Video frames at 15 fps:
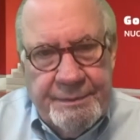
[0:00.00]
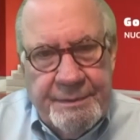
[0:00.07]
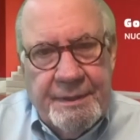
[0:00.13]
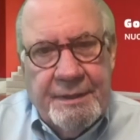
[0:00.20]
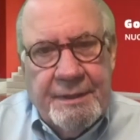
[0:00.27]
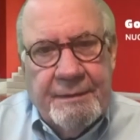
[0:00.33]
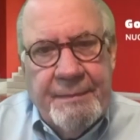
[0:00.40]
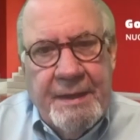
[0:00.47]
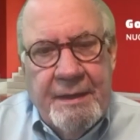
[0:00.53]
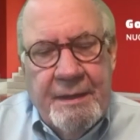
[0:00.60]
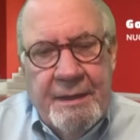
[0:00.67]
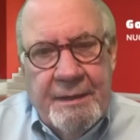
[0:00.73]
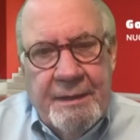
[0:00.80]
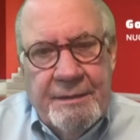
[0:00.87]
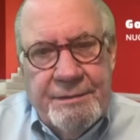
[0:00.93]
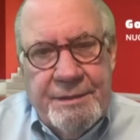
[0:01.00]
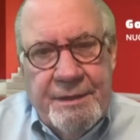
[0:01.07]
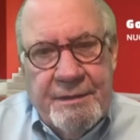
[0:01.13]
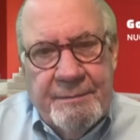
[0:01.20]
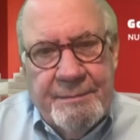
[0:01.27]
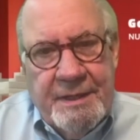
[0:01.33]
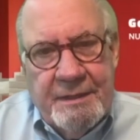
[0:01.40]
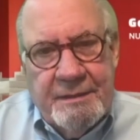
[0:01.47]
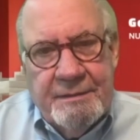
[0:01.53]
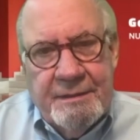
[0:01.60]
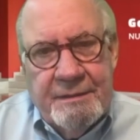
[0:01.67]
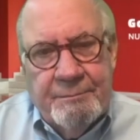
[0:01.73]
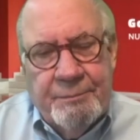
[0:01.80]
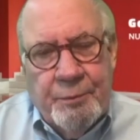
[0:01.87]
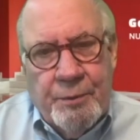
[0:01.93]
Can you talk about
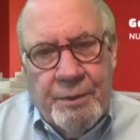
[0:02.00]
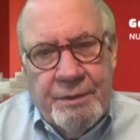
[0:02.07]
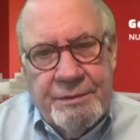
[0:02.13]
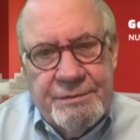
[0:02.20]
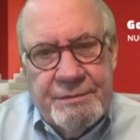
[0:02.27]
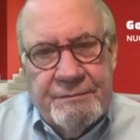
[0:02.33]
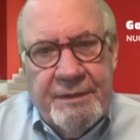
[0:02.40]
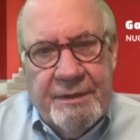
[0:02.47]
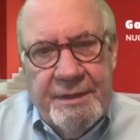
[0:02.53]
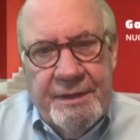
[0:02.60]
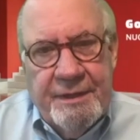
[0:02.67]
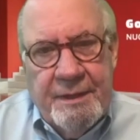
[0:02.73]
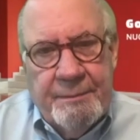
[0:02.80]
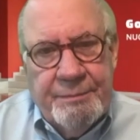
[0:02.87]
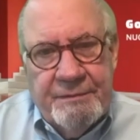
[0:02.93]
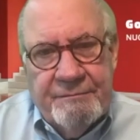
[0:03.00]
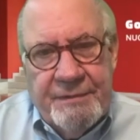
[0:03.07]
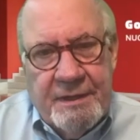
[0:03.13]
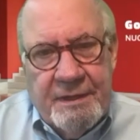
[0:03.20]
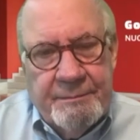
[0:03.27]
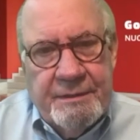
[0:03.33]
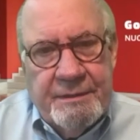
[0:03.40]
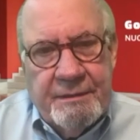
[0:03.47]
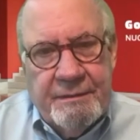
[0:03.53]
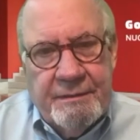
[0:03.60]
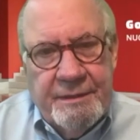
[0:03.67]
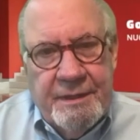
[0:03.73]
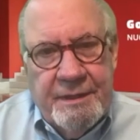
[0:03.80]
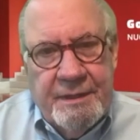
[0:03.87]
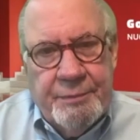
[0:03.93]
the importance of cleanup, environmental
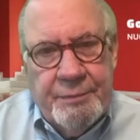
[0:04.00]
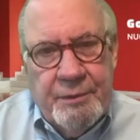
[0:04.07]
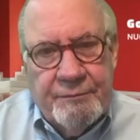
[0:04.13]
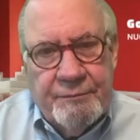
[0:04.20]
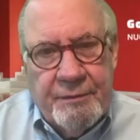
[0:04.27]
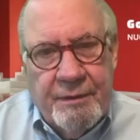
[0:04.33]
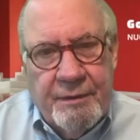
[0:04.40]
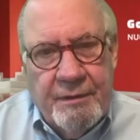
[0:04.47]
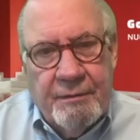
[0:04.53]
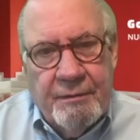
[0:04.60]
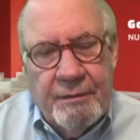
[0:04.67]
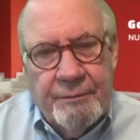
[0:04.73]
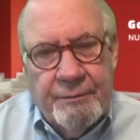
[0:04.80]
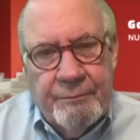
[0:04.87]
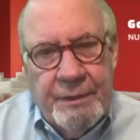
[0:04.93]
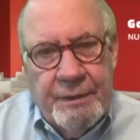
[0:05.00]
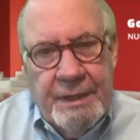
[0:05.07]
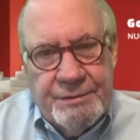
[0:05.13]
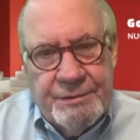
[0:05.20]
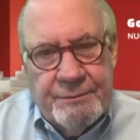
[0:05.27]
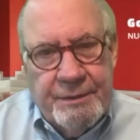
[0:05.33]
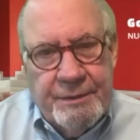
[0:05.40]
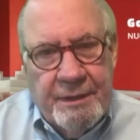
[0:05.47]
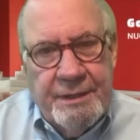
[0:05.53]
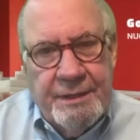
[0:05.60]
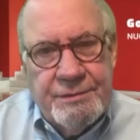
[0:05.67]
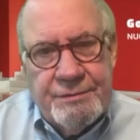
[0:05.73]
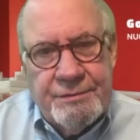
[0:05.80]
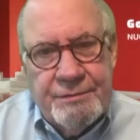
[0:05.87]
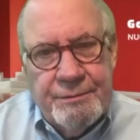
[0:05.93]
cleanup overall, as it
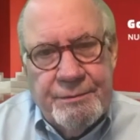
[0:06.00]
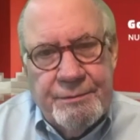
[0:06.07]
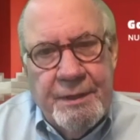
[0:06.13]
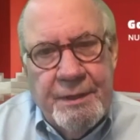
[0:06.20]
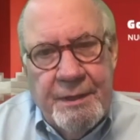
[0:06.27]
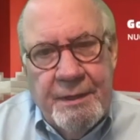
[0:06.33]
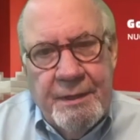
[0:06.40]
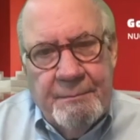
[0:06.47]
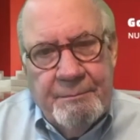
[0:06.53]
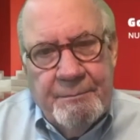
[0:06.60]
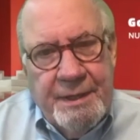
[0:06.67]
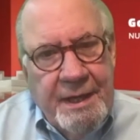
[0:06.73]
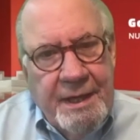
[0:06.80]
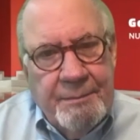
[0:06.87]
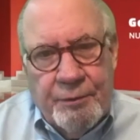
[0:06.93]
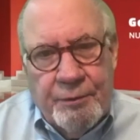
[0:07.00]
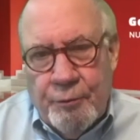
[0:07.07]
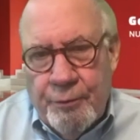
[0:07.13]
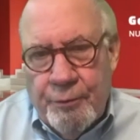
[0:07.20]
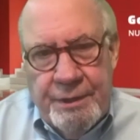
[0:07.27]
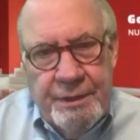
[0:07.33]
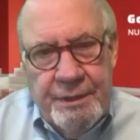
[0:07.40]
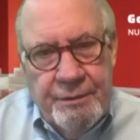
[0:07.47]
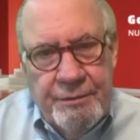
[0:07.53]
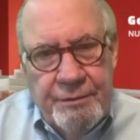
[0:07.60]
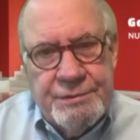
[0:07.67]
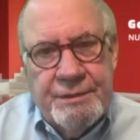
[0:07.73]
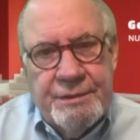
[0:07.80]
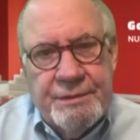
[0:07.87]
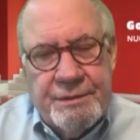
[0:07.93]
relates to being able to
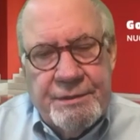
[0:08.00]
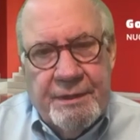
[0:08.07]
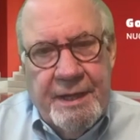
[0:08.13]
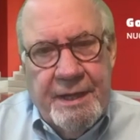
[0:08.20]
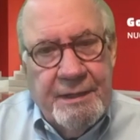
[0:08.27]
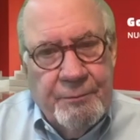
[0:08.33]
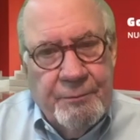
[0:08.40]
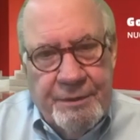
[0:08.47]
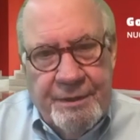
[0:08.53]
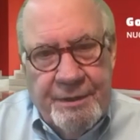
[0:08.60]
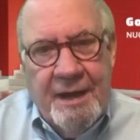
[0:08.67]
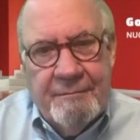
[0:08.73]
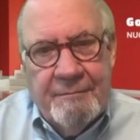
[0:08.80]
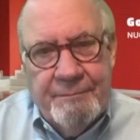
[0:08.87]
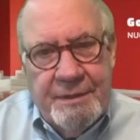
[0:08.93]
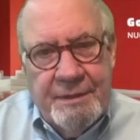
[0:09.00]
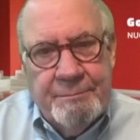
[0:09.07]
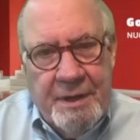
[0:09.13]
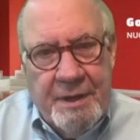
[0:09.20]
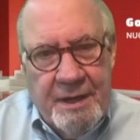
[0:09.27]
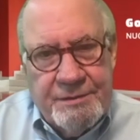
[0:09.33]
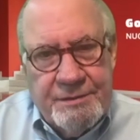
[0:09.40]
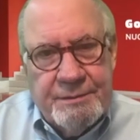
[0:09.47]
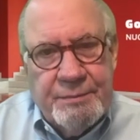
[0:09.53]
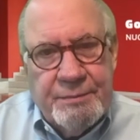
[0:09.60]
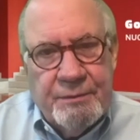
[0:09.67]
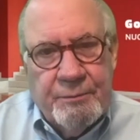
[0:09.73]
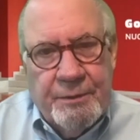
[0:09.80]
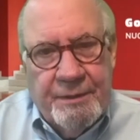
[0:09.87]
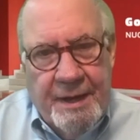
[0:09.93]
reuse this land? It would not have been
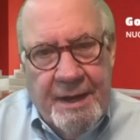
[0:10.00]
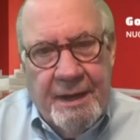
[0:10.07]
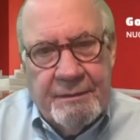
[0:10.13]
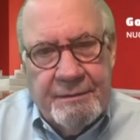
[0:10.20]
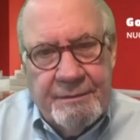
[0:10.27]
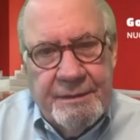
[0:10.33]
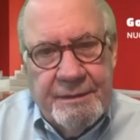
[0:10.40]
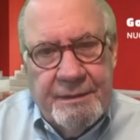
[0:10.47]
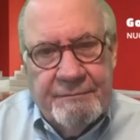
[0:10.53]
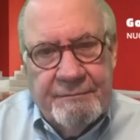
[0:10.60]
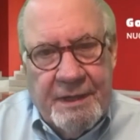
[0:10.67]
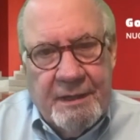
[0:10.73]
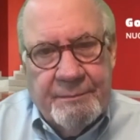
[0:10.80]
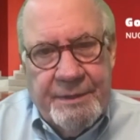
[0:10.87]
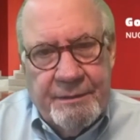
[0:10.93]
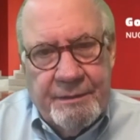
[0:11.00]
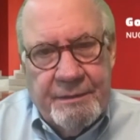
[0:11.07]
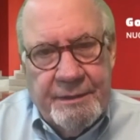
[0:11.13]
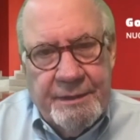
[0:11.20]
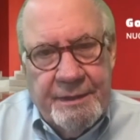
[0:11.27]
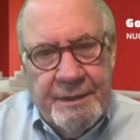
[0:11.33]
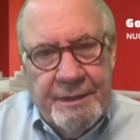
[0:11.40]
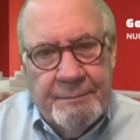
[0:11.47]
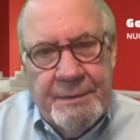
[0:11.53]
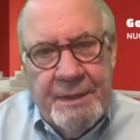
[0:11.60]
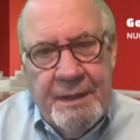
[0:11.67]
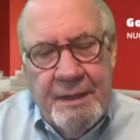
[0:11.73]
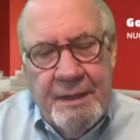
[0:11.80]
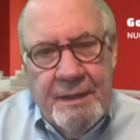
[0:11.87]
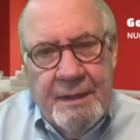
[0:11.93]
possible without the environmental cleanup,
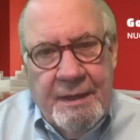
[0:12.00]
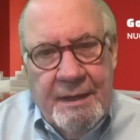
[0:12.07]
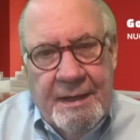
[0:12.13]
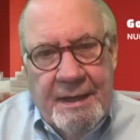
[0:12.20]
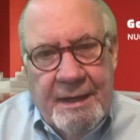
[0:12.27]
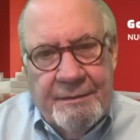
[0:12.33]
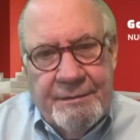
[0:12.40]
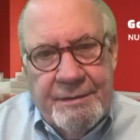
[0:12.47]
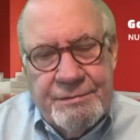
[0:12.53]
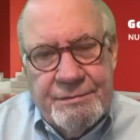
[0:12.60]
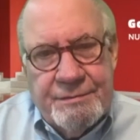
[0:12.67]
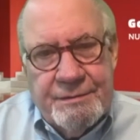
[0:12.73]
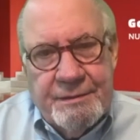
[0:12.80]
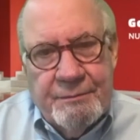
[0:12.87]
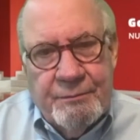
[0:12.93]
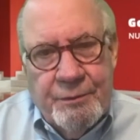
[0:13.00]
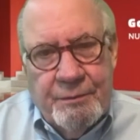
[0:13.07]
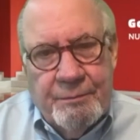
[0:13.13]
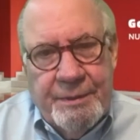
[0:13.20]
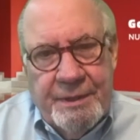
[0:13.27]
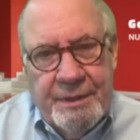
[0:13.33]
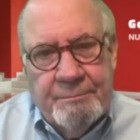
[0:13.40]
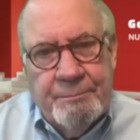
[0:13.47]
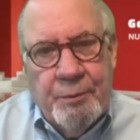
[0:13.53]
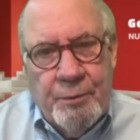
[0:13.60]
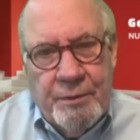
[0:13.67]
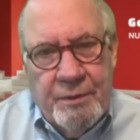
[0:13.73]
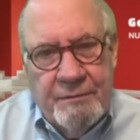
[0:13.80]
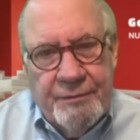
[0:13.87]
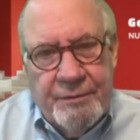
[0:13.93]
and how this will be
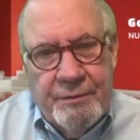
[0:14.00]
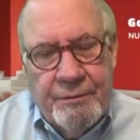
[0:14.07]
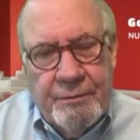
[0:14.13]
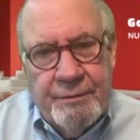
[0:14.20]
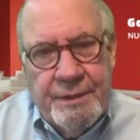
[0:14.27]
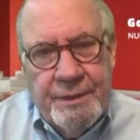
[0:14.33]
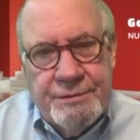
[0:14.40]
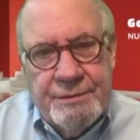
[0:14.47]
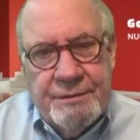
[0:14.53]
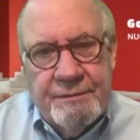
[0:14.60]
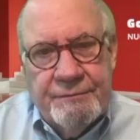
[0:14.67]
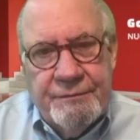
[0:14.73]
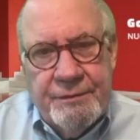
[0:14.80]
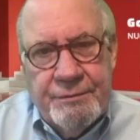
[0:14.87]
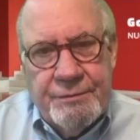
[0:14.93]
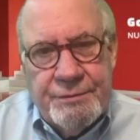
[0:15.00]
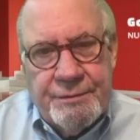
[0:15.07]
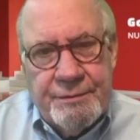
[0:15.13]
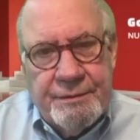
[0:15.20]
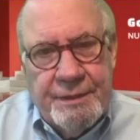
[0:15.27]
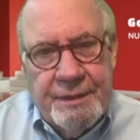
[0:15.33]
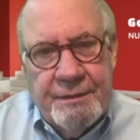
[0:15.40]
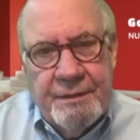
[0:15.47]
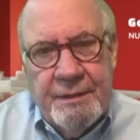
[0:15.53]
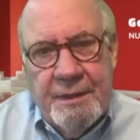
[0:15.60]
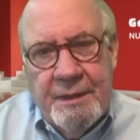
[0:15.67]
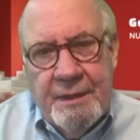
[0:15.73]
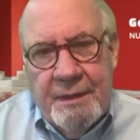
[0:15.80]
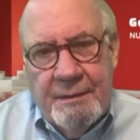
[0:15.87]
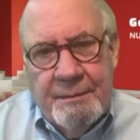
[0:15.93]
important for Oak Ridge in the future, and
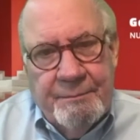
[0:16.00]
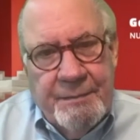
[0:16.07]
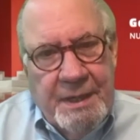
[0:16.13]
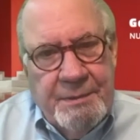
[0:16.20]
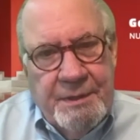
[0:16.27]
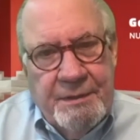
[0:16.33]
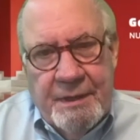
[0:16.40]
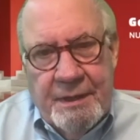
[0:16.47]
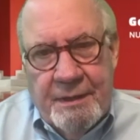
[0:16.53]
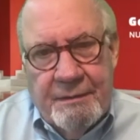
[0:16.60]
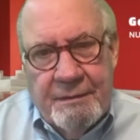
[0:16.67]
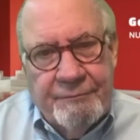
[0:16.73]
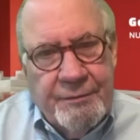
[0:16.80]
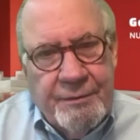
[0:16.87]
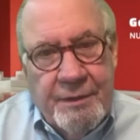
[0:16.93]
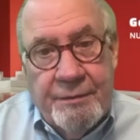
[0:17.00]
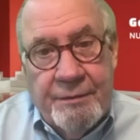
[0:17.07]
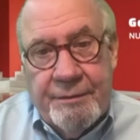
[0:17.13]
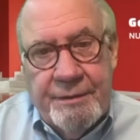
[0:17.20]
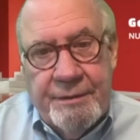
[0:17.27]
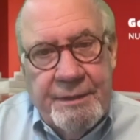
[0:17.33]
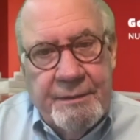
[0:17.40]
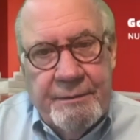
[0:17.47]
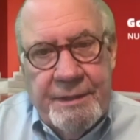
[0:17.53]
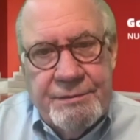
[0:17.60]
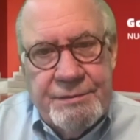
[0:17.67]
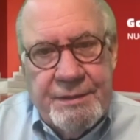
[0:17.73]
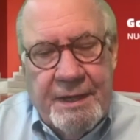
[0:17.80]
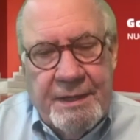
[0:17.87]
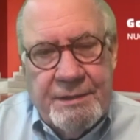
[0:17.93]
maybe for other DOE
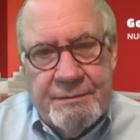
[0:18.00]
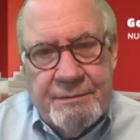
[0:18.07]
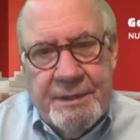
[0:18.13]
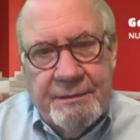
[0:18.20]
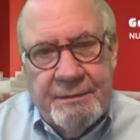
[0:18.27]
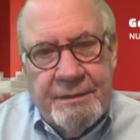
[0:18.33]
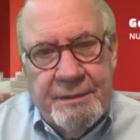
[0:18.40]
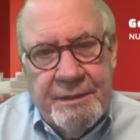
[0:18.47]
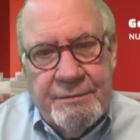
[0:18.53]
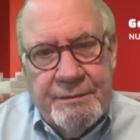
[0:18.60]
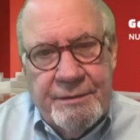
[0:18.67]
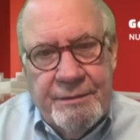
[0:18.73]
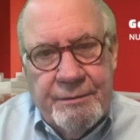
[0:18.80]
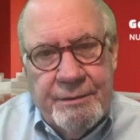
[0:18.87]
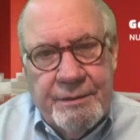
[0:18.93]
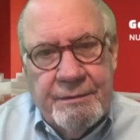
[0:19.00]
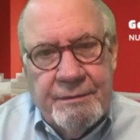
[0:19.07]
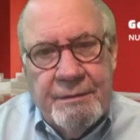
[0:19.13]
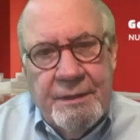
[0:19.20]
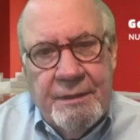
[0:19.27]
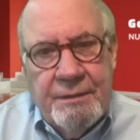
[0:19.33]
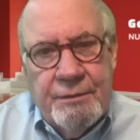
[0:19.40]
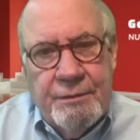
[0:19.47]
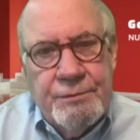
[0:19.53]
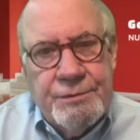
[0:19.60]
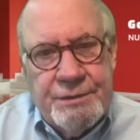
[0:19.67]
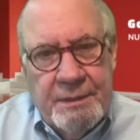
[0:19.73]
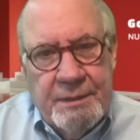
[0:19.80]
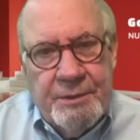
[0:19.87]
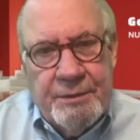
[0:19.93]
sites around the country who can do
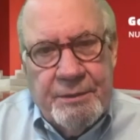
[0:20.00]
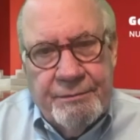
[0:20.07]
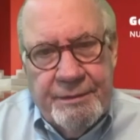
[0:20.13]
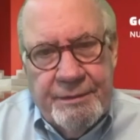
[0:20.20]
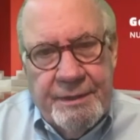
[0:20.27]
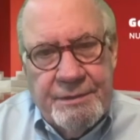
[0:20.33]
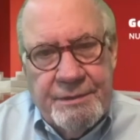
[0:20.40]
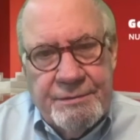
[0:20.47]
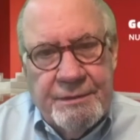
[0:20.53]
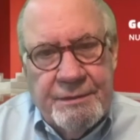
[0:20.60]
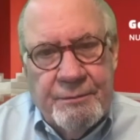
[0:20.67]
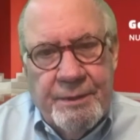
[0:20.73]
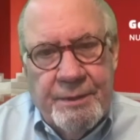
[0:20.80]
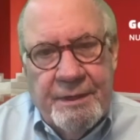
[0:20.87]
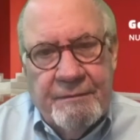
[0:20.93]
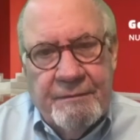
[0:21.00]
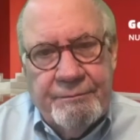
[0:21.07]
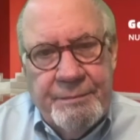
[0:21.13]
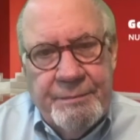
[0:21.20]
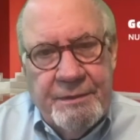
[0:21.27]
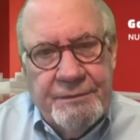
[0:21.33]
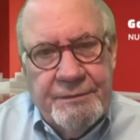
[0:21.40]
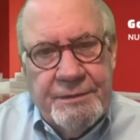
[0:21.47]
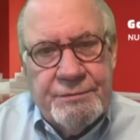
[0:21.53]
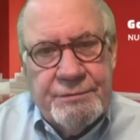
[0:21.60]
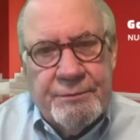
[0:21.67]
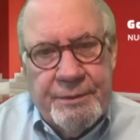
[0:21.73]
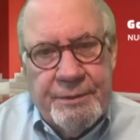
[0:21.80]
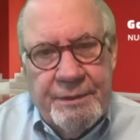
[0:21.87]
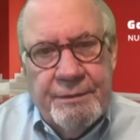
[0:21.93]
similar things in the way of
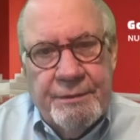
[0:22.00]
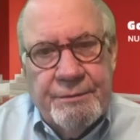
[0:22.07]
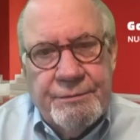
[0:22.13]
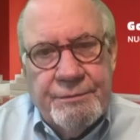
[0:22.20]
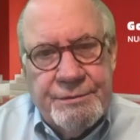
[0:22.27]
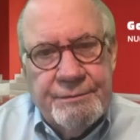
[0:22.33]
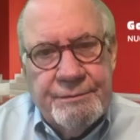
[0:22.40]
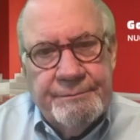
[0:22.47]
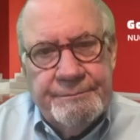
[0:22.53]
beneficial reuse.